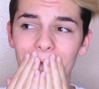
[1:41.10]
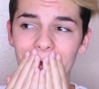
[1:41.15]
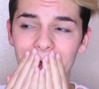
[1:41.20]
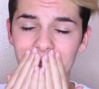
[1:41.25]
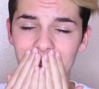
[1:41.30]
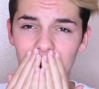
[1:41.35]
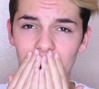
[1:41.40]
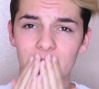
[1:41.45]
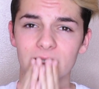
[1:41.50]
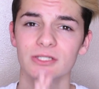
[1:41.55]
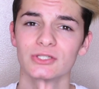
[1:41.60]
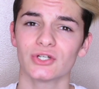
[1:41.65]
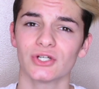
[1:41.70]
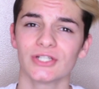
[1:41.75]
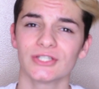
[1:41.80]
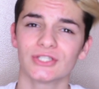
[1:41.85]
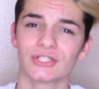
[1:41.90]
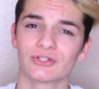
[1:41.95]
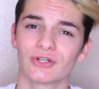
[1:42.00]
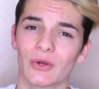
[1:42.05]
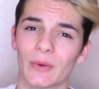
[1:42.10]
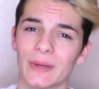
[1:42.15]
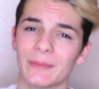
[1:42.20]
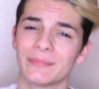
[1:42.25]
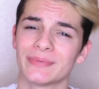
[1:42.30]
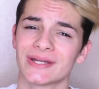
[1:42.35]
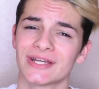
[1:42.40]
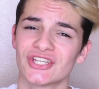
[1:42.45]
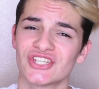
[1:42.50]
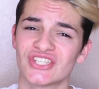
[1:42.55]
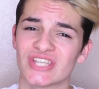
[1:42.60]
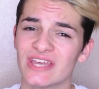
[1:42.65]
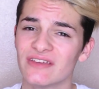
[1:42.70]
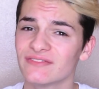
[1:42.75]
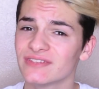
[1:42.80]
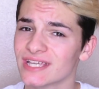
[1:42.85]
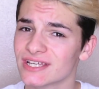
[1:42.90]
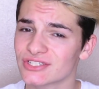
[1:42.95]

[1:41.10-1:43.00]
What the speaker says: It's already starting to grow in, but I shaved